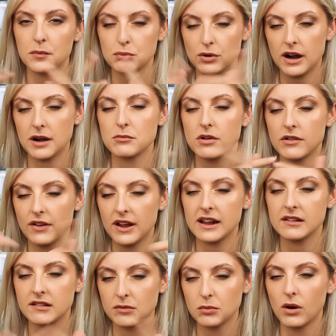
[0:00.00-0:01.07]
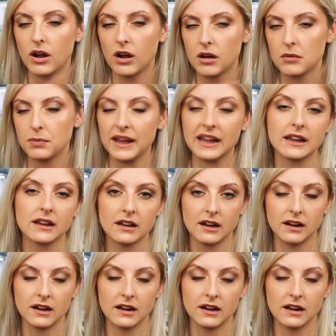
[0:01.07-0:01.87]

primary veins were pink,